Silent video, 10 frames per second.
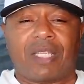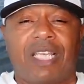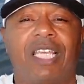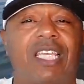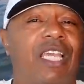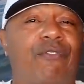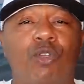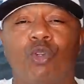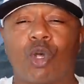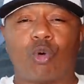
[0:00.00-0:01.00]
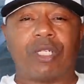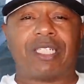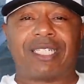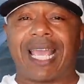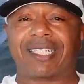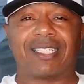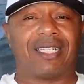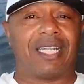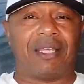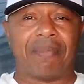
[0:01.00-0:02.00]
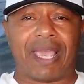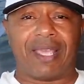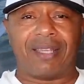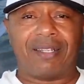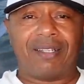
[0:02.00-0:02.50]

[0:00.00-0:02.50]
he give you no detection that he mad.